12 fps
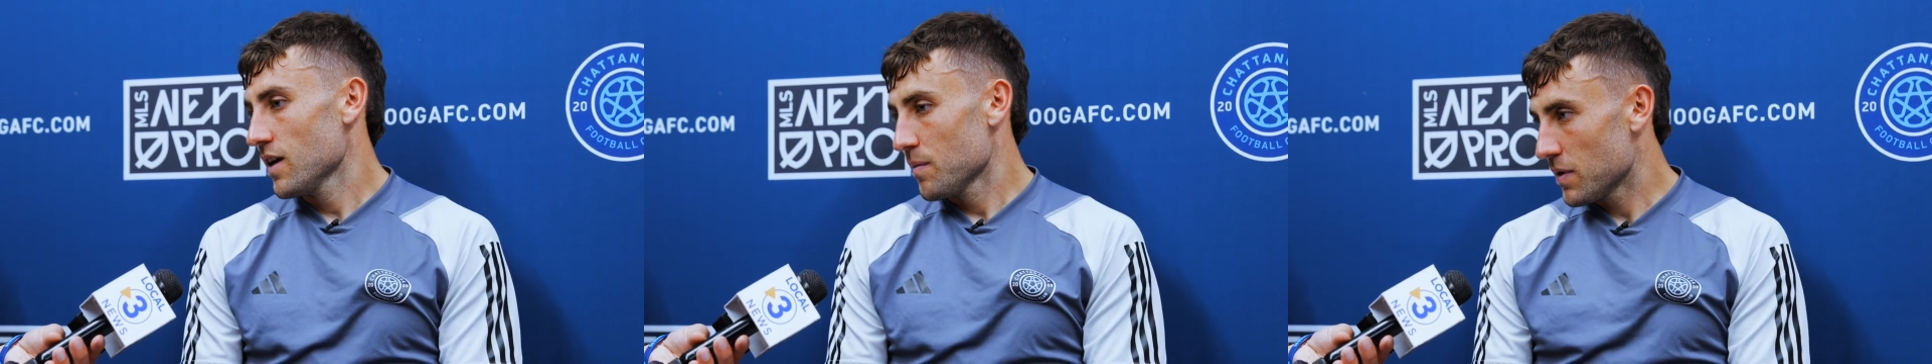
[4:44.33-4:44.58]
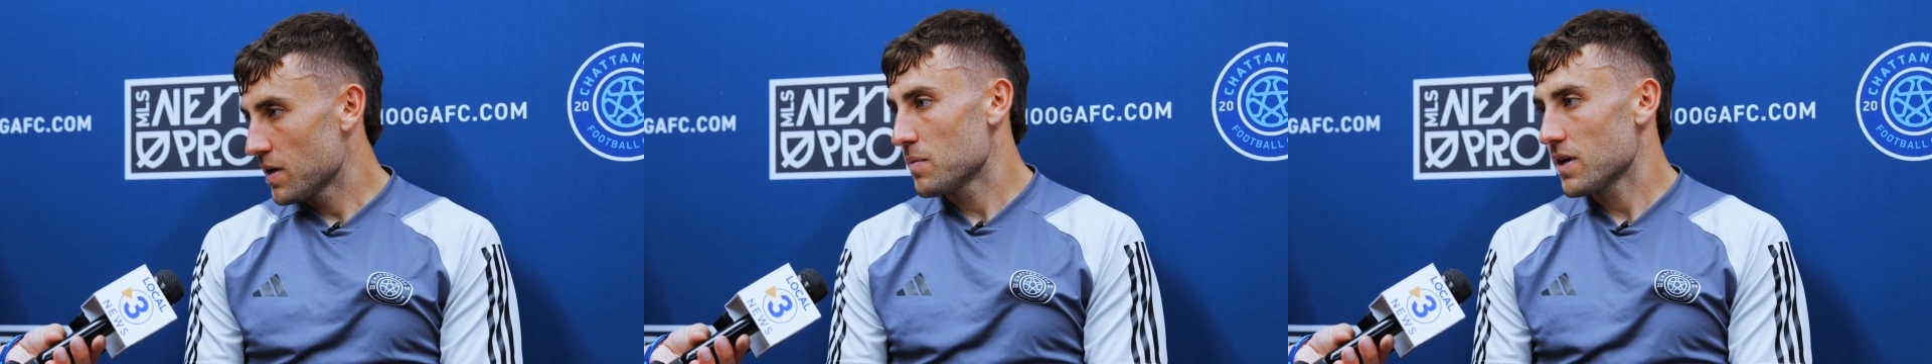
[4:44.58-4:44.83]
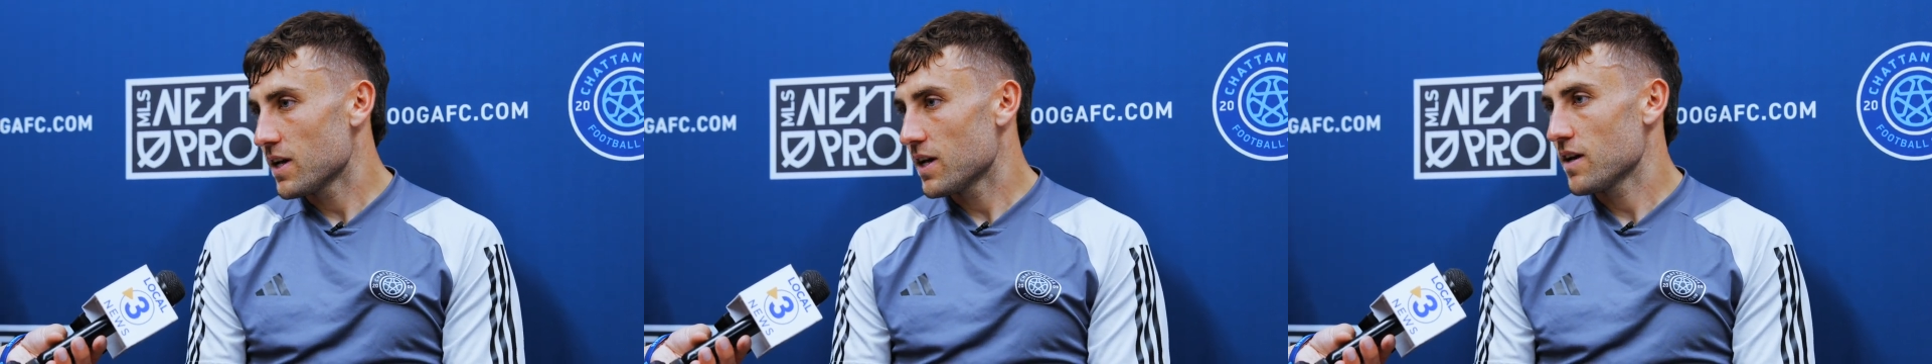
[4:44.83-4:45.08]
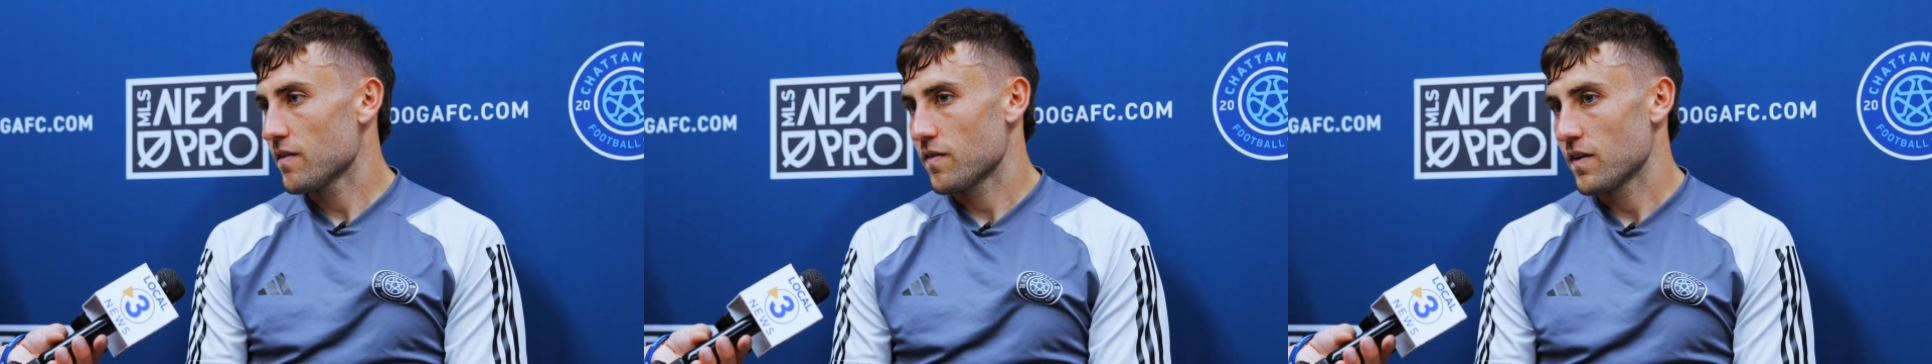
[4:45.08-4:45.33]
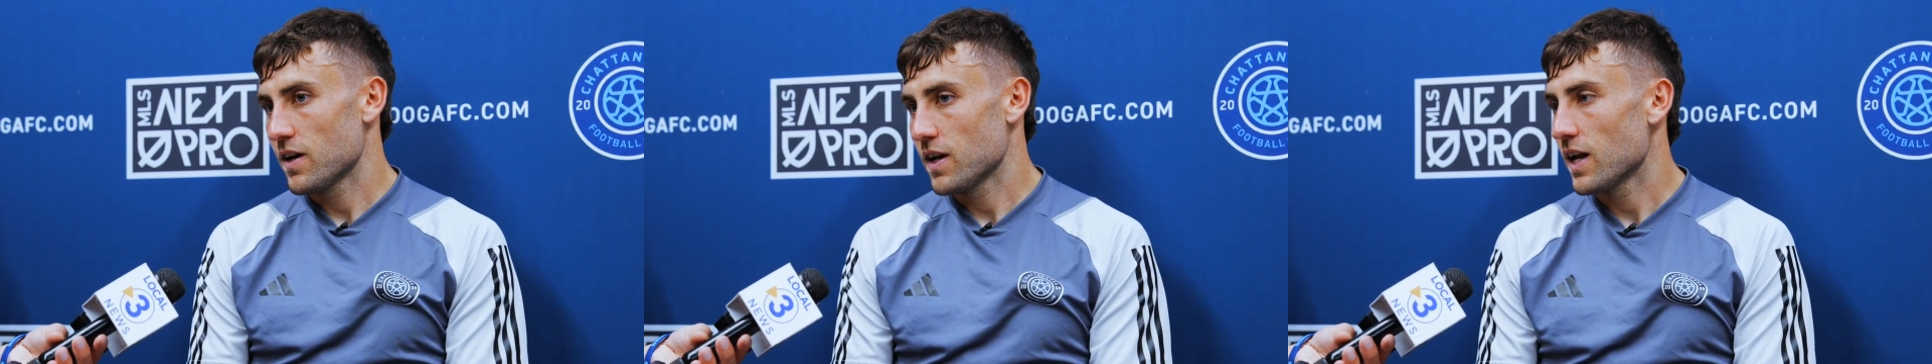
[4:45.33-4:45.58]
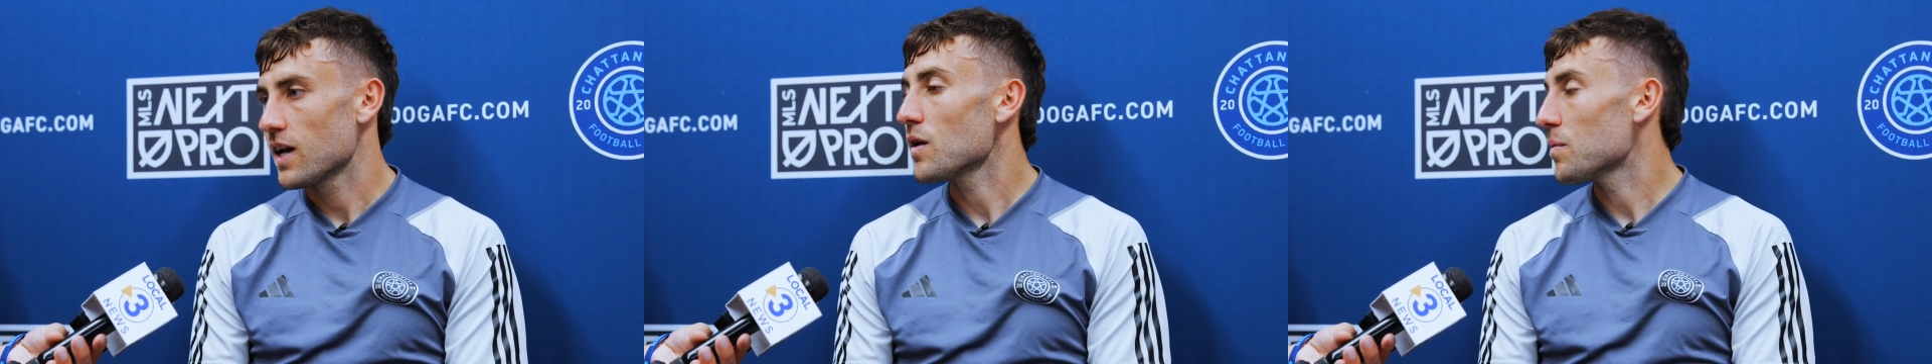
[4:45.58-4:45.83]
me being here for
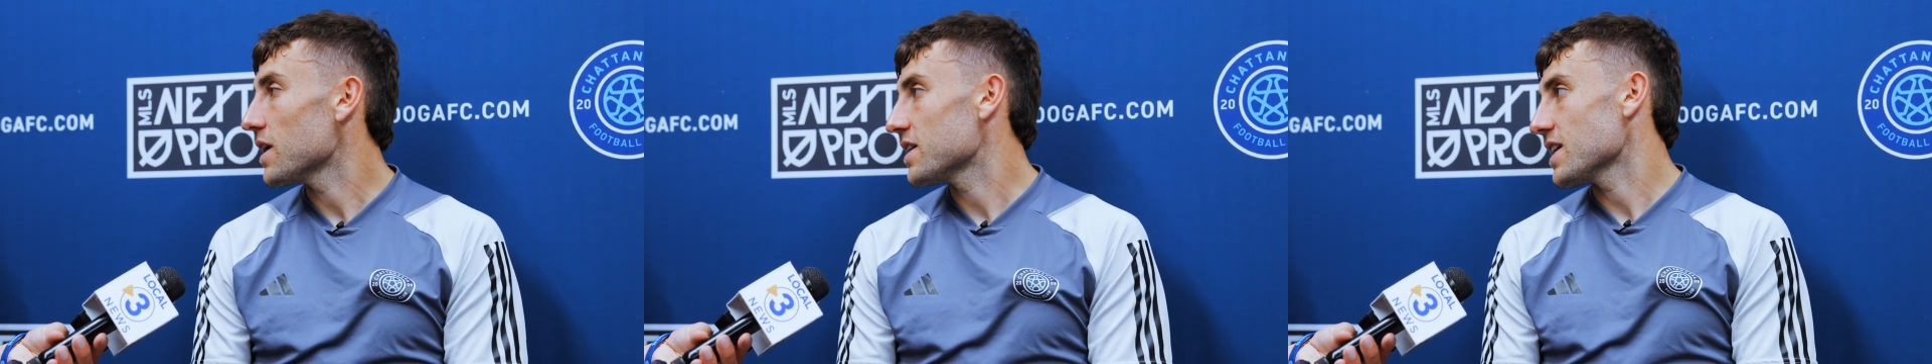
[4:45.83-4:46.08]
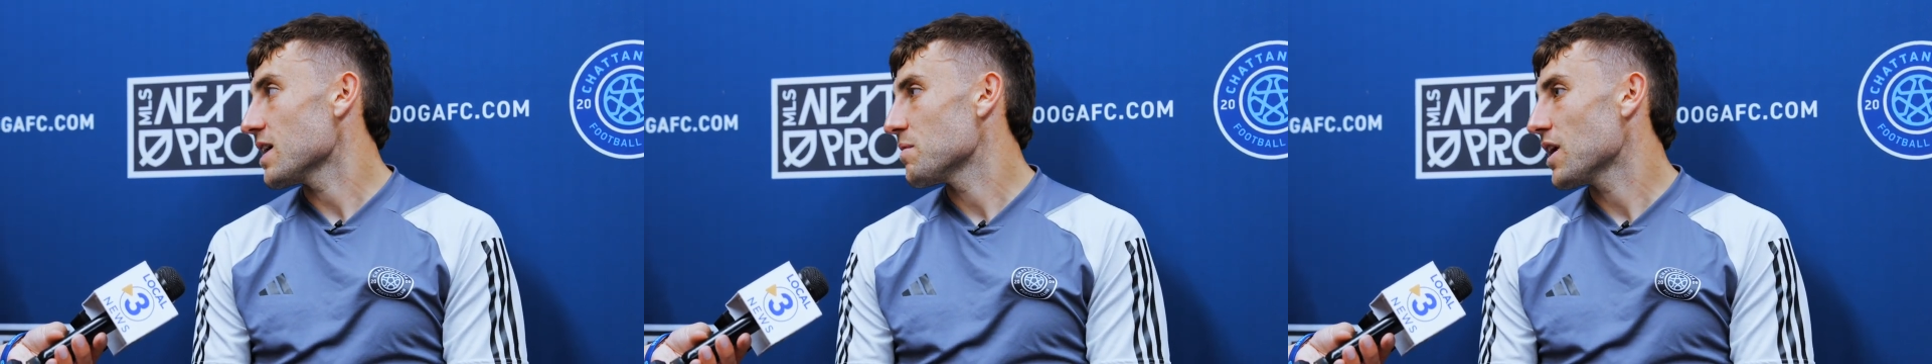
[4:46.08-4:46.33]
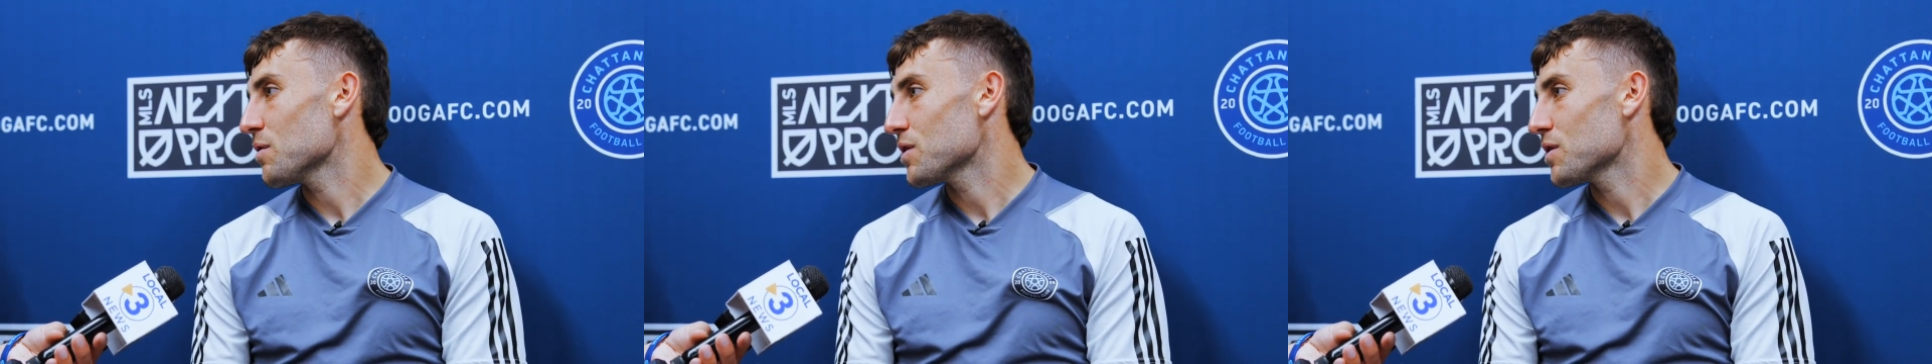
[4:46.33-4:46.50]
a little bit of time now,